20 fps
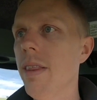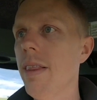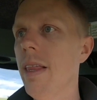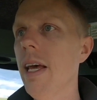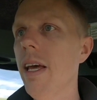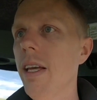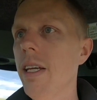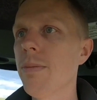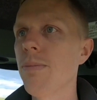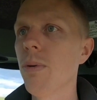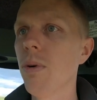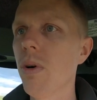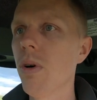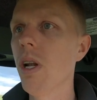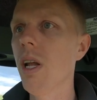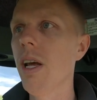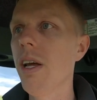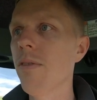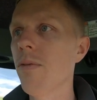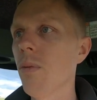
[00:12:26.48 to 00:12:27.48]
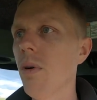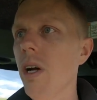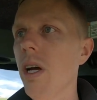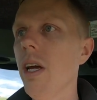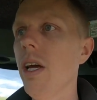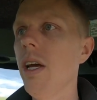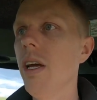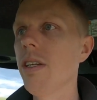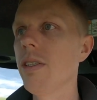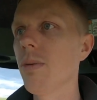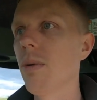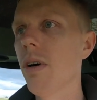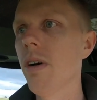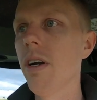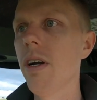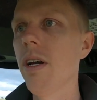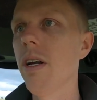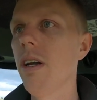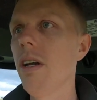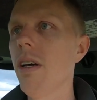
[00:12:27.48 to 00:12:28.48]
these broadleaf weeds were
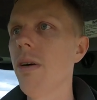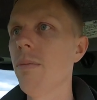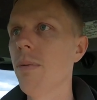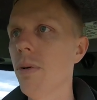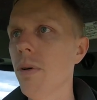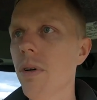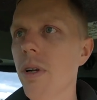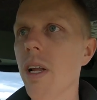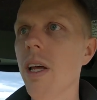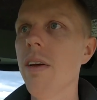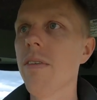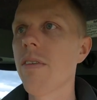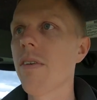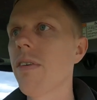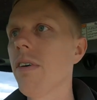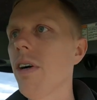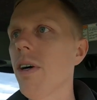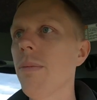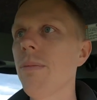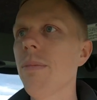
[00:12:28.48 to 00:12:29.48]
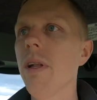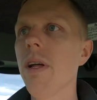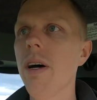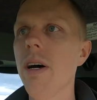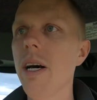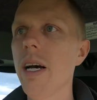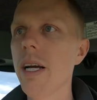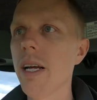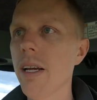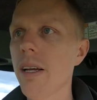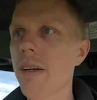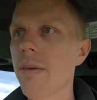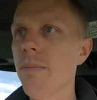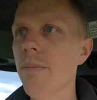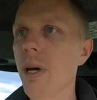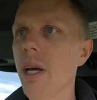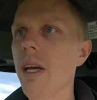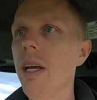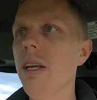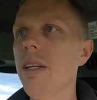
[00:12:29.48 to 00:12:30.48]
in a broadleaf crop like
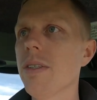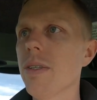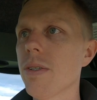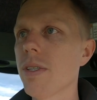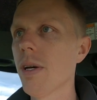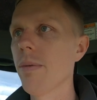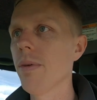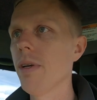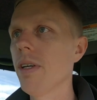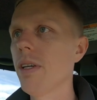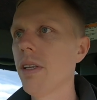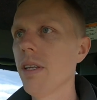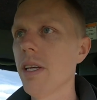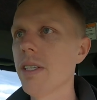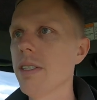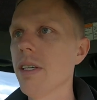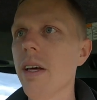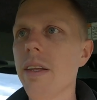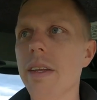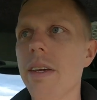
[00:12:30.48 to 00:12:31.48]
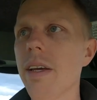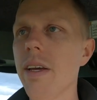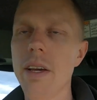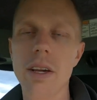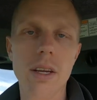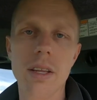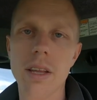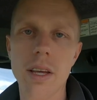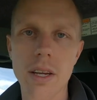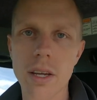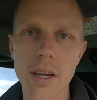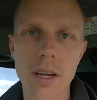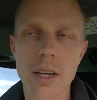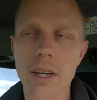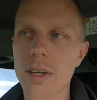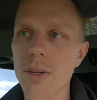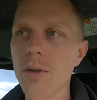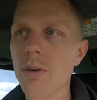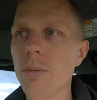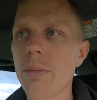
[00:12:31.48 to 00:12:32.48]
beans or something, there's nothing that you
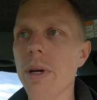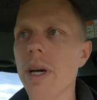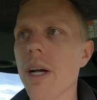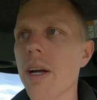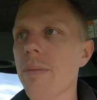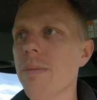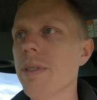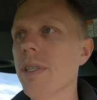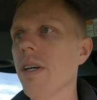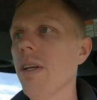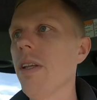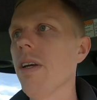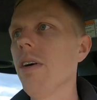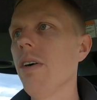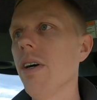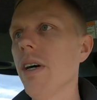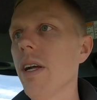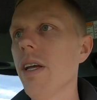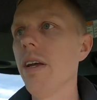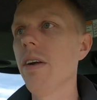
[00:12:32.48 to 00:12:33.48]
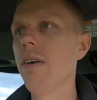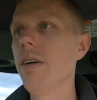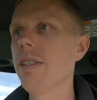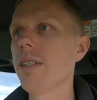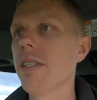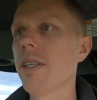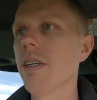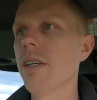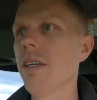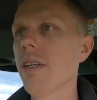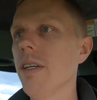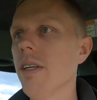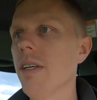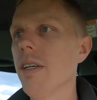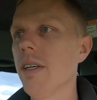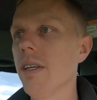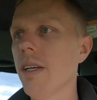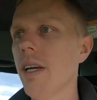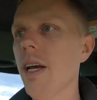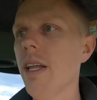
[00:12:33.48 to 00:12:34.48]
can do about them. So the idea is to
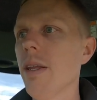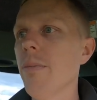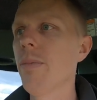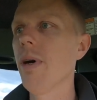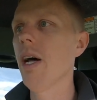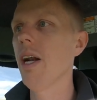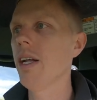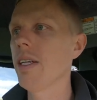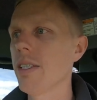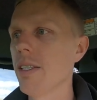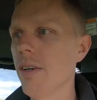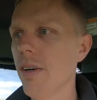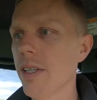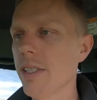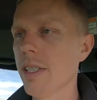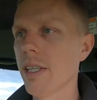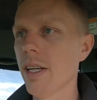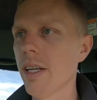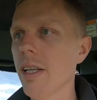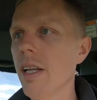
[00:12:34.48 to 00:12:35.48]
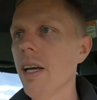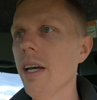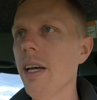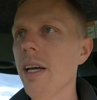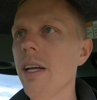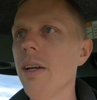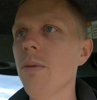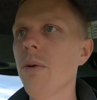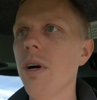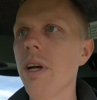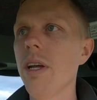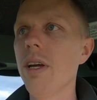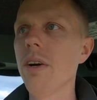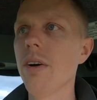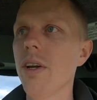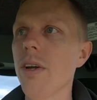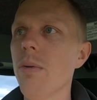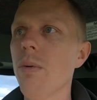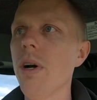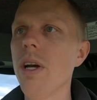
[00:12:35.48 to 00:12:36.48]
get the paddocks nice and clean while you
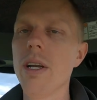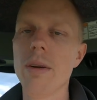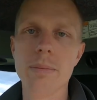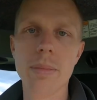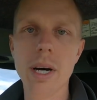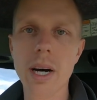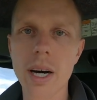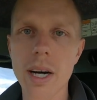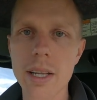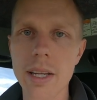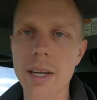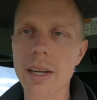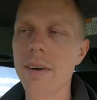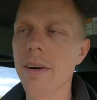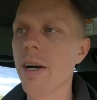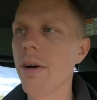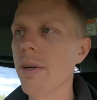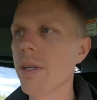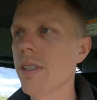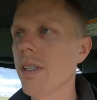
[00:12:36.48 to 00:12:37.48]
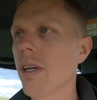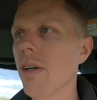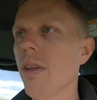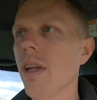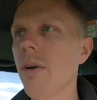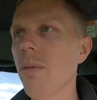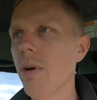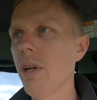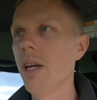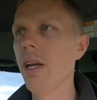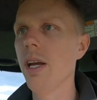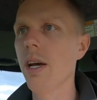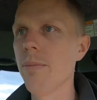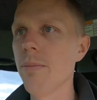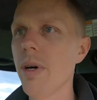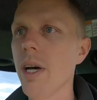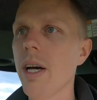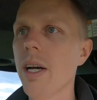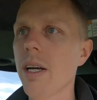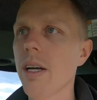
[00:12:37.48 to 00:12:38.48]
got your wheat and barley growing, so then when you
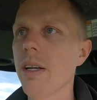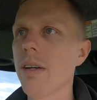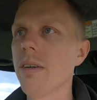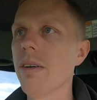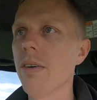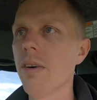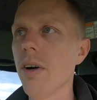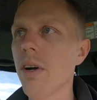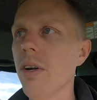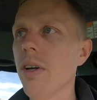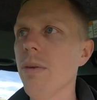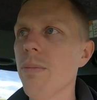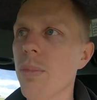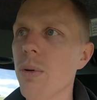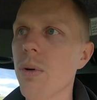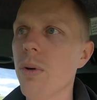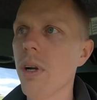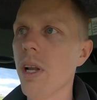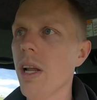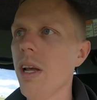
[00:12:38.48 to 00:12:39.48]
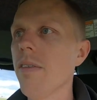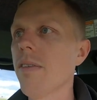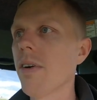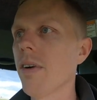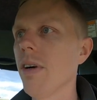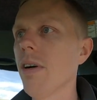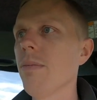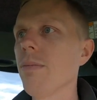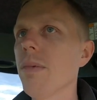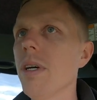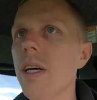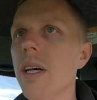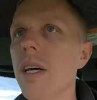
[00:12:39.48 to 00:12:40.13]
come back and grow your broadleaf crop,